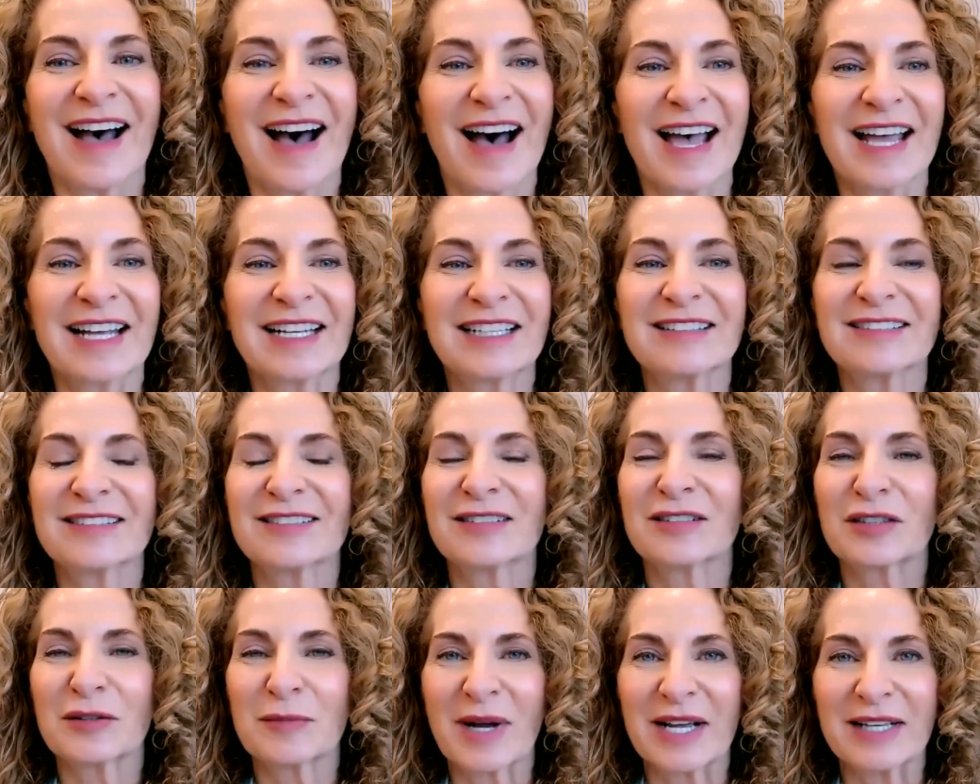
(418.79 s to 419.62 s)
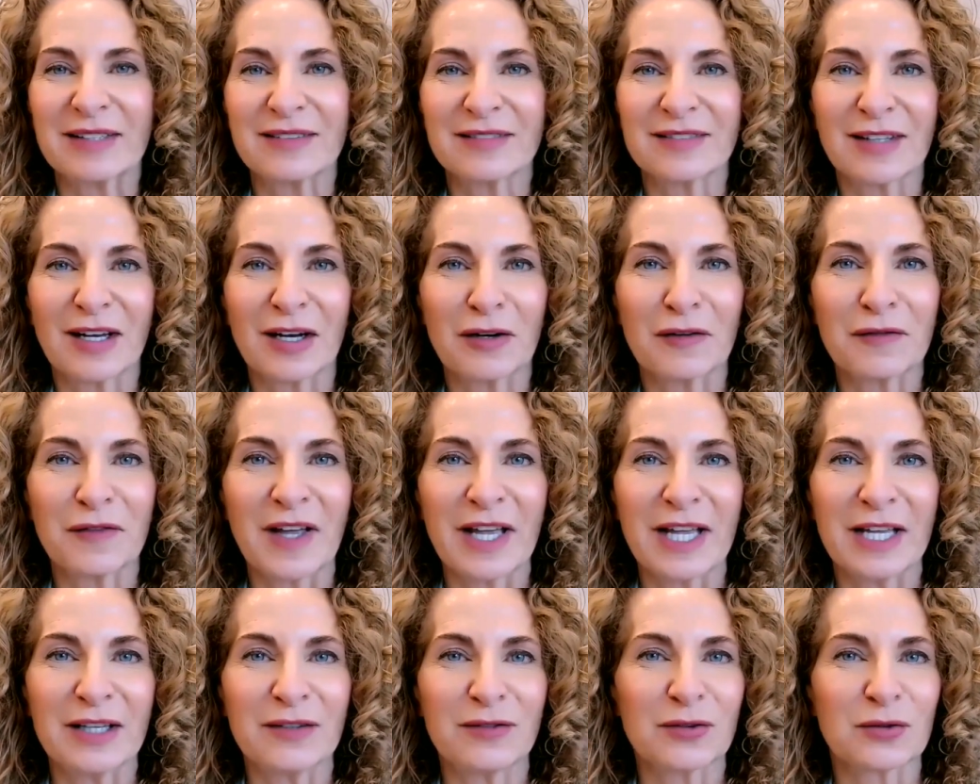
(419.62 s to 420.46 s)
I consider myself
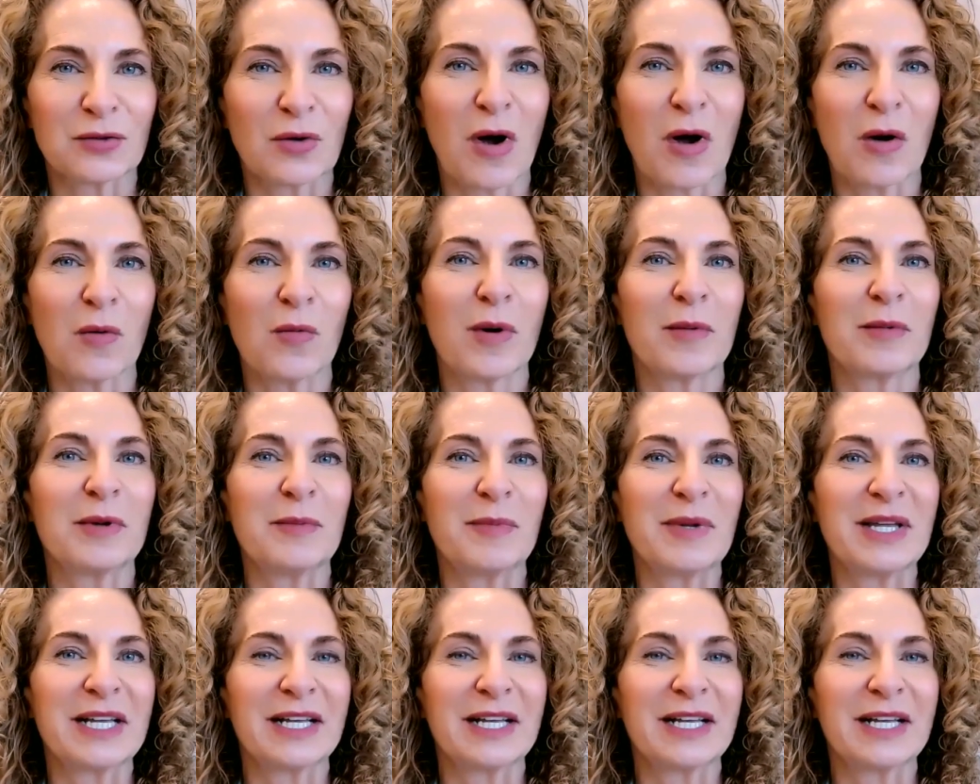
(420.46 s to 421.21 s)
a strong woman